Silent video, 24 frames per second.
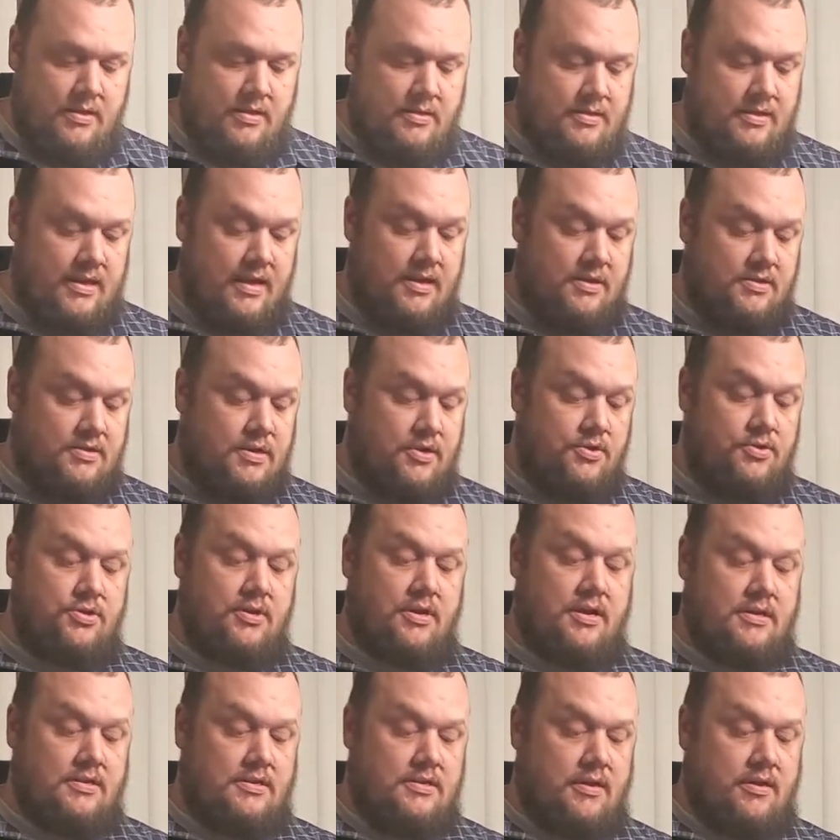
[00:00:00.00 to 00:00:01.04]
Things that you should
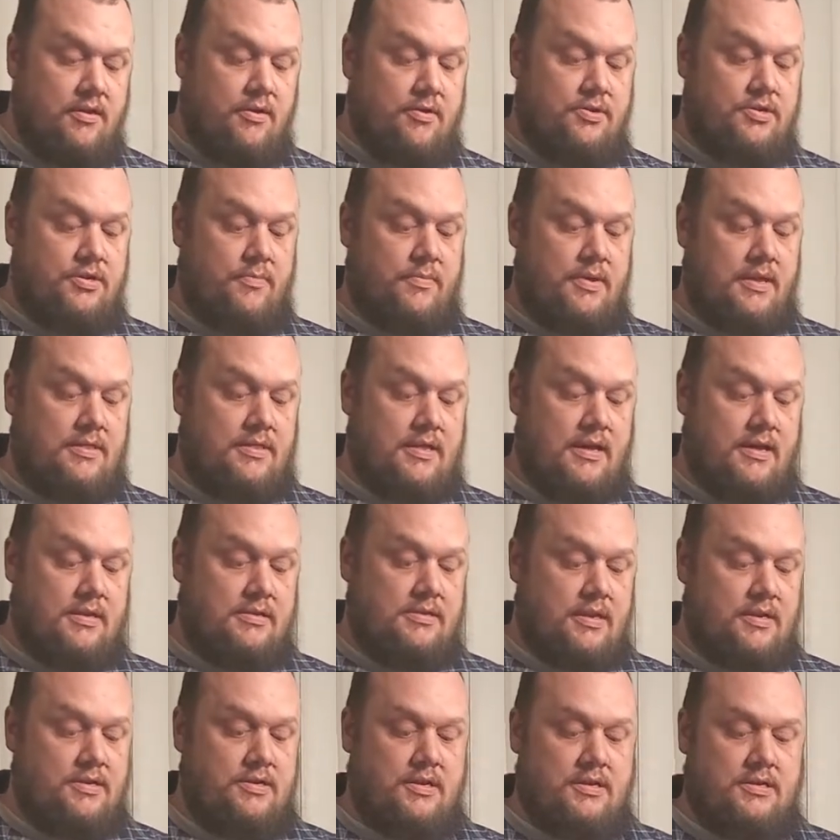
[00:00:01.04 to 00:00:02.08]
consider should be things
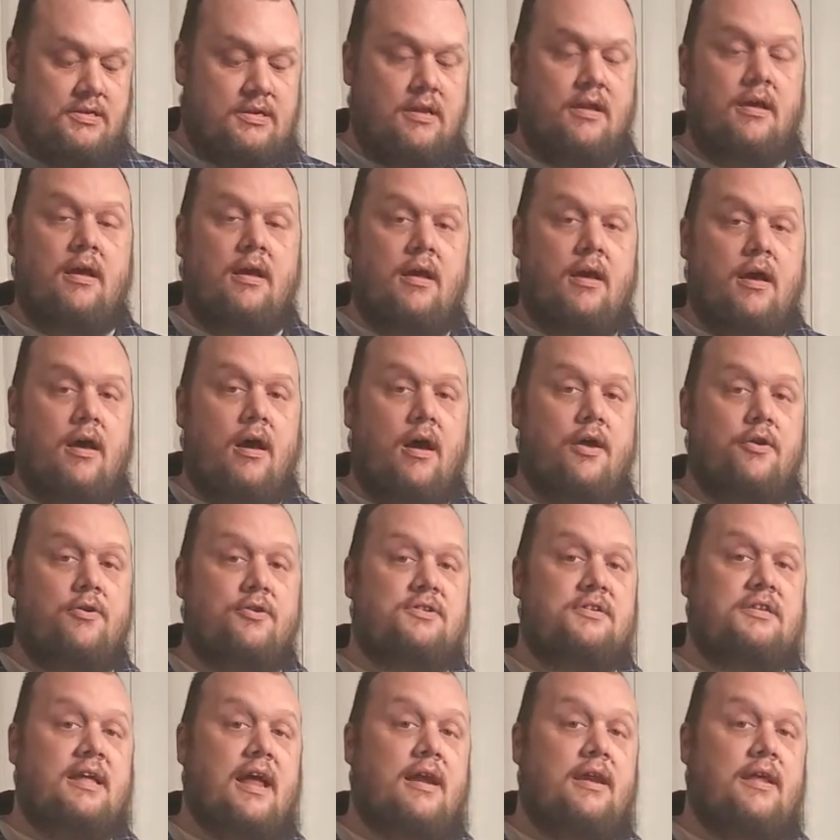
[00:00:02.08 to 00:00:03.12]
such as
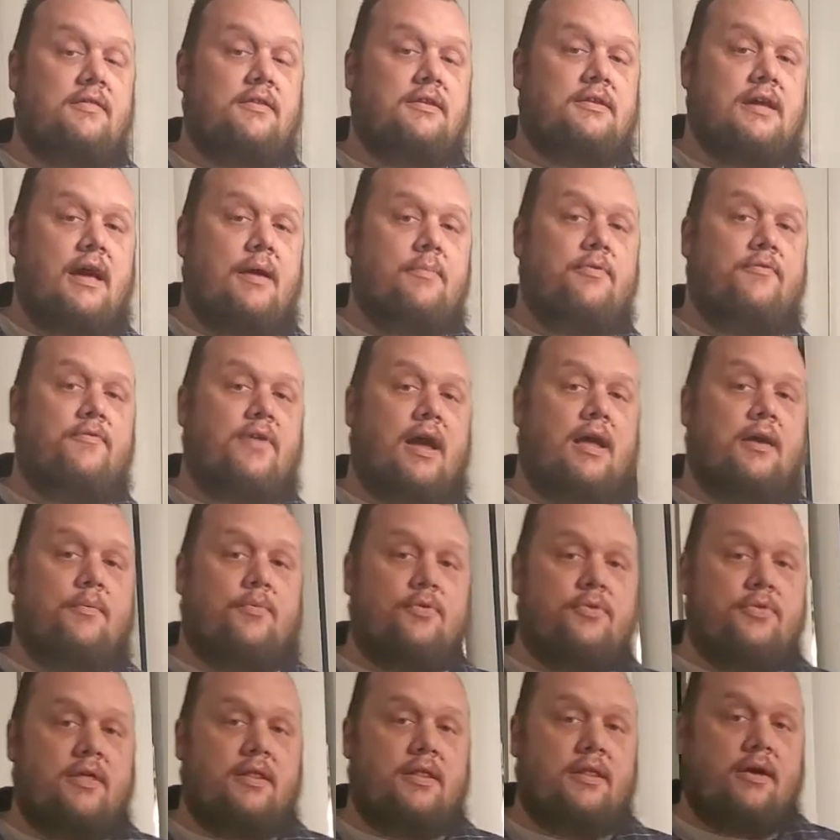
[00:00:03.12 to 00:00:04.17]
understanding the type of animal
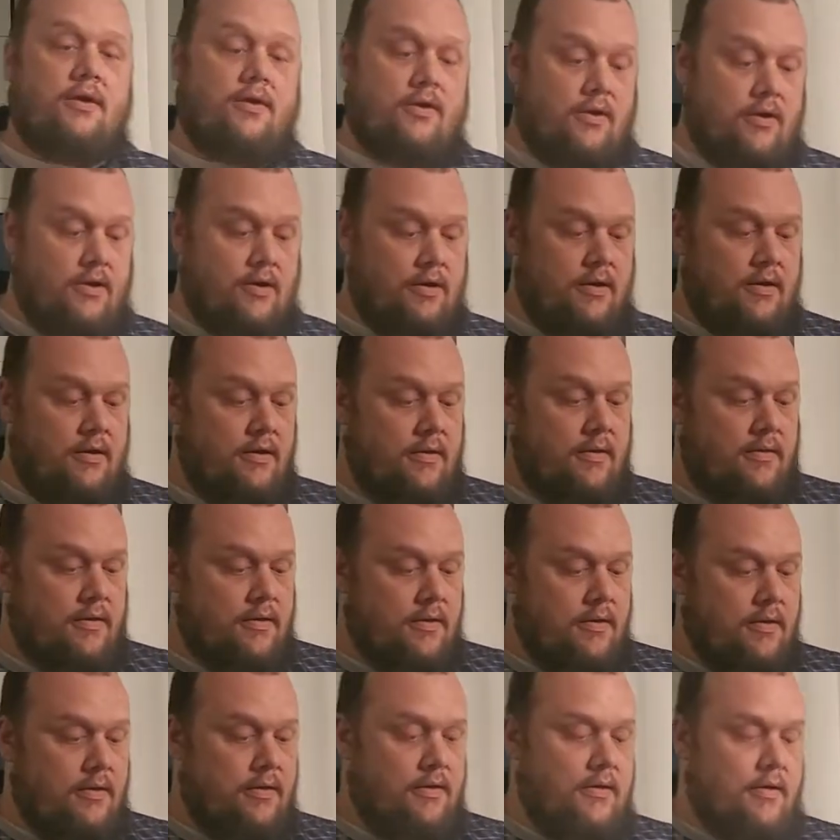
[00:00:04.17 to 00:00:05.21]
that they are,
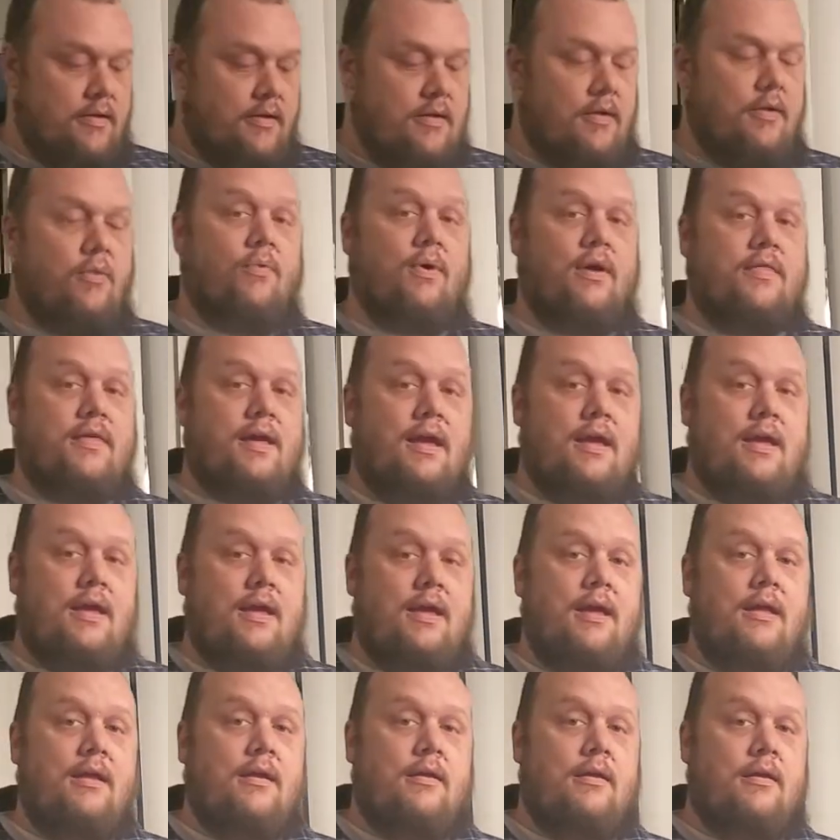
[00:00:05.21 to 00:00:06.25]
what they
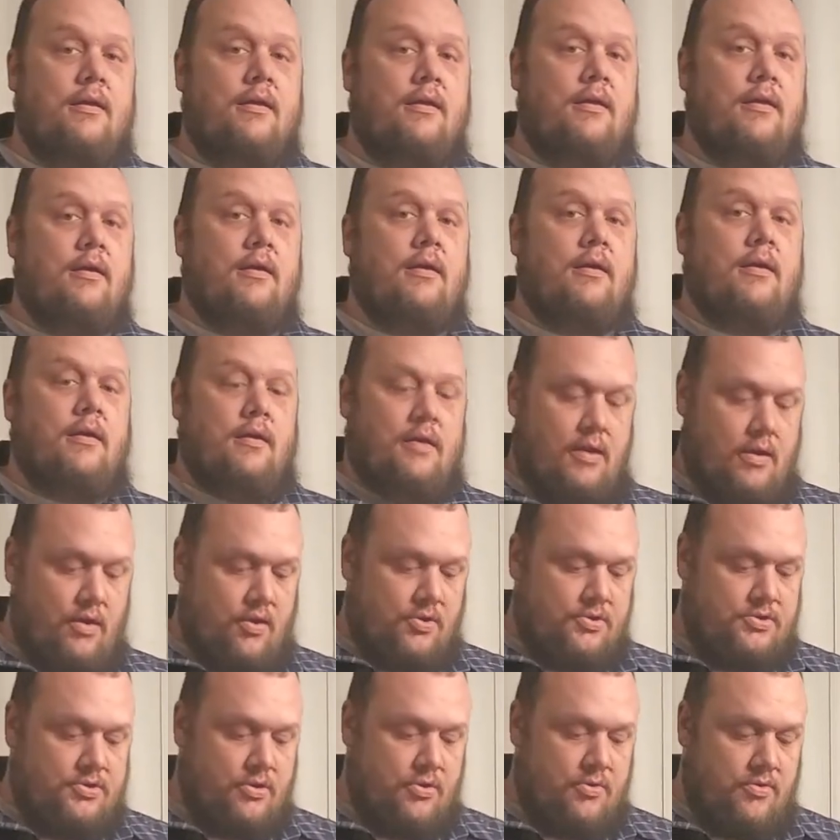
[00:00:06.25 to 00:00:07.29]
eat, and
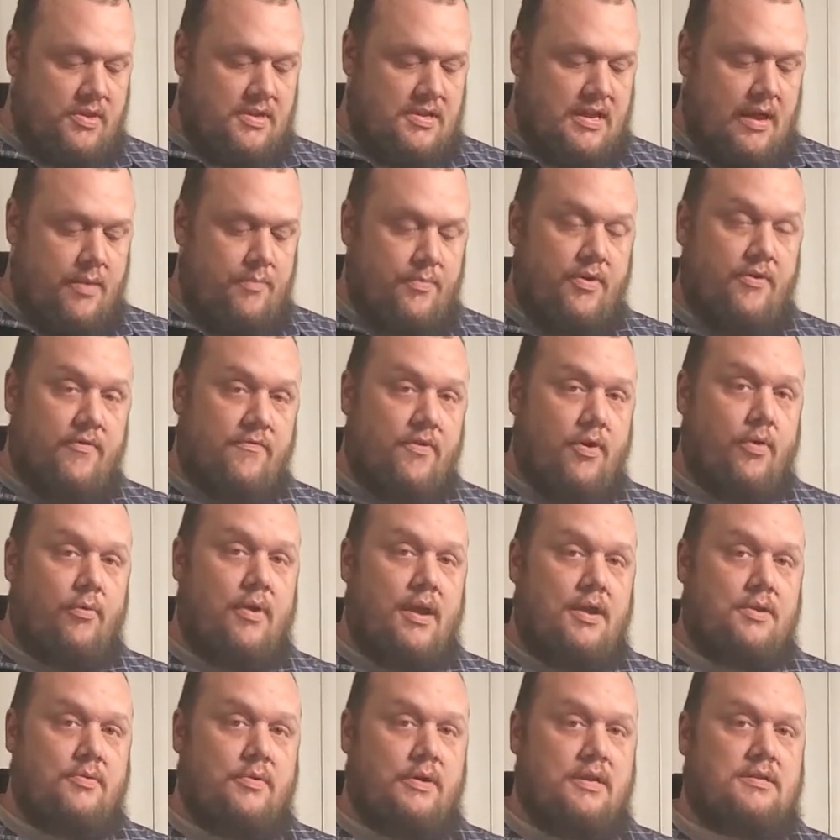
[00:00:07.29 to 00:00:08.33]
also the type of
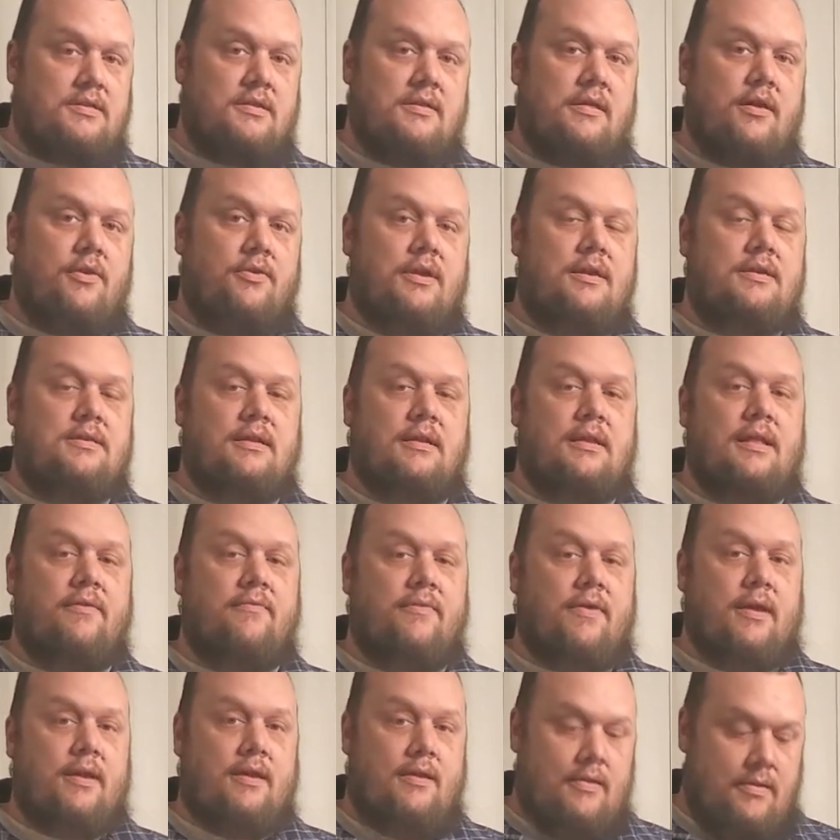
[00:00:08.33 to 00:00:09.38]
arrangements that they'll need to live
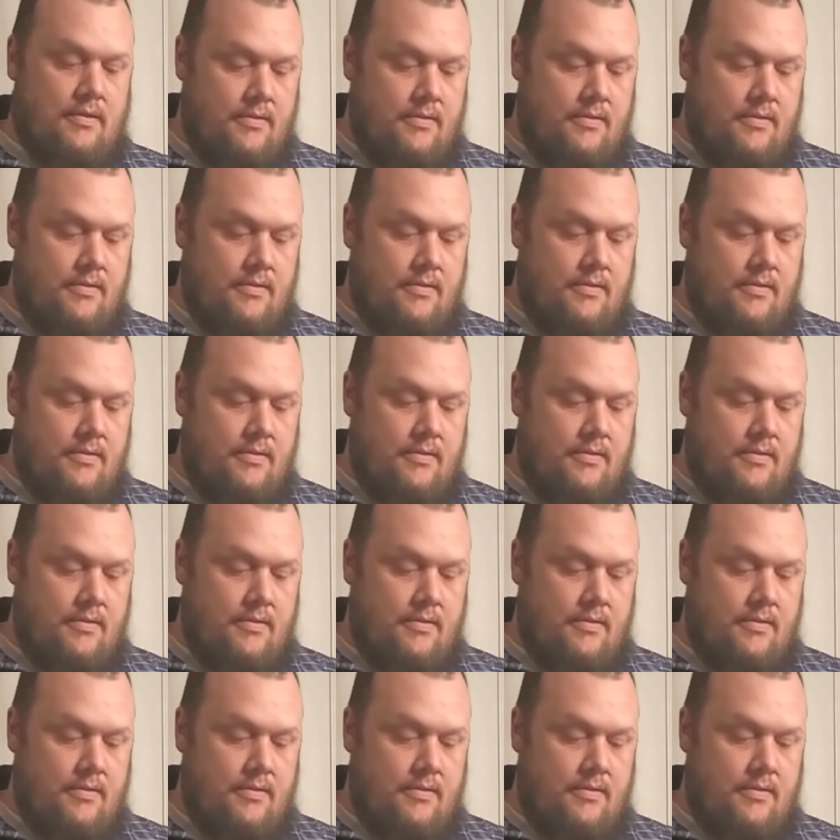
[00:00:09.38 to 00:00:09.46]
in.